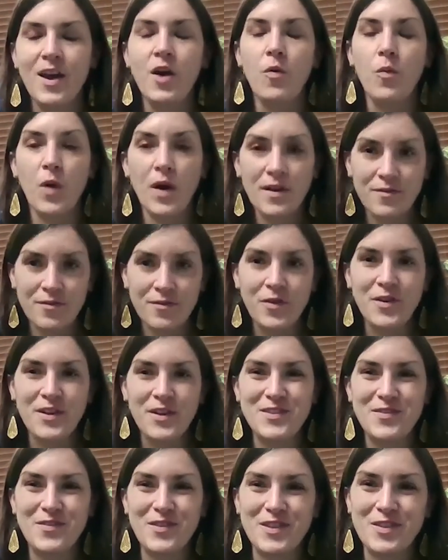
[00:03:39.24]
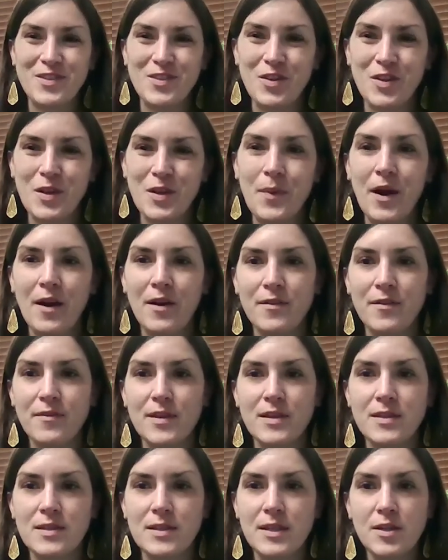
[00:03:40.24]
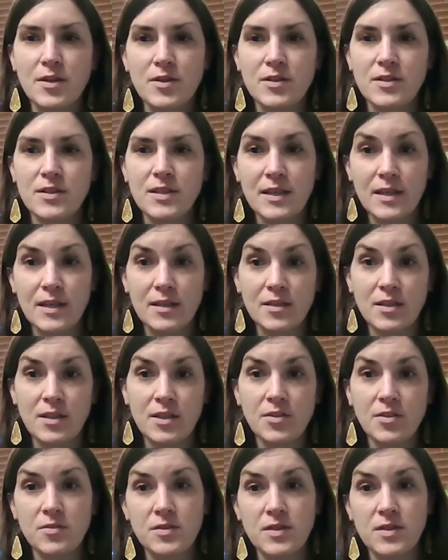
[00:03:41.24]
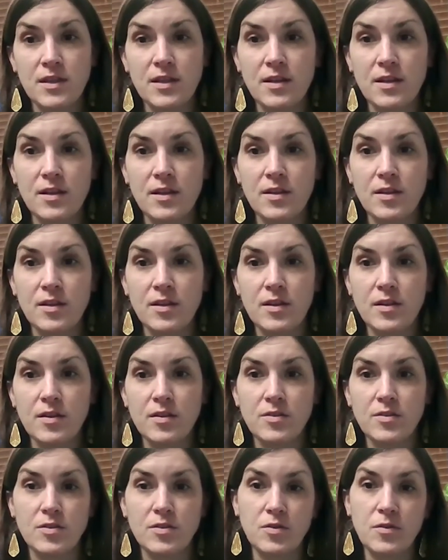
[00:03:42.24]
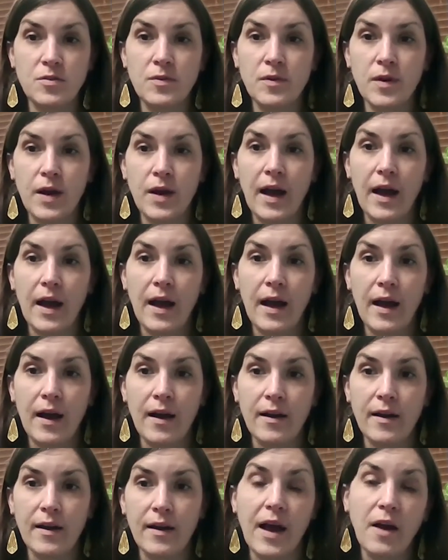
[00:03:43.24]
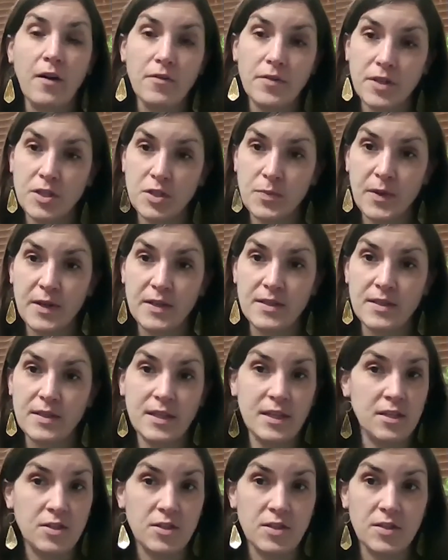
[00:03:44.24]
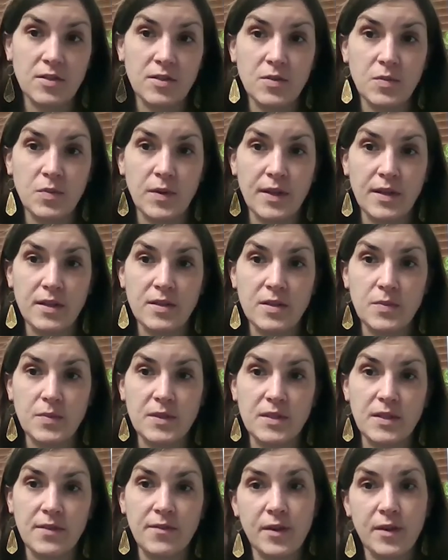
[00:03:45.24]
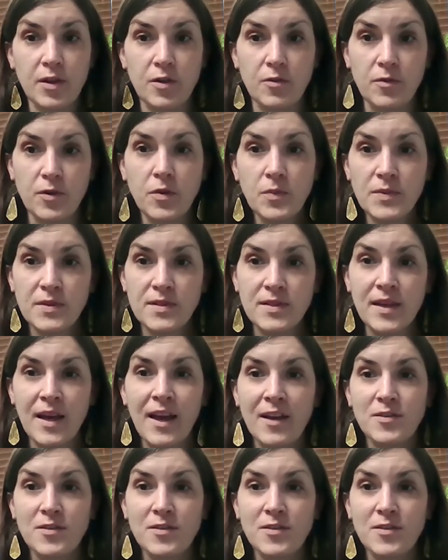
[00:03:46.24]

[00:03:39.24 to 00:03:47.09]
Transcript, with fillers: One focus for this early part of this year is to continue to do uh, outreach presentations with specific groups.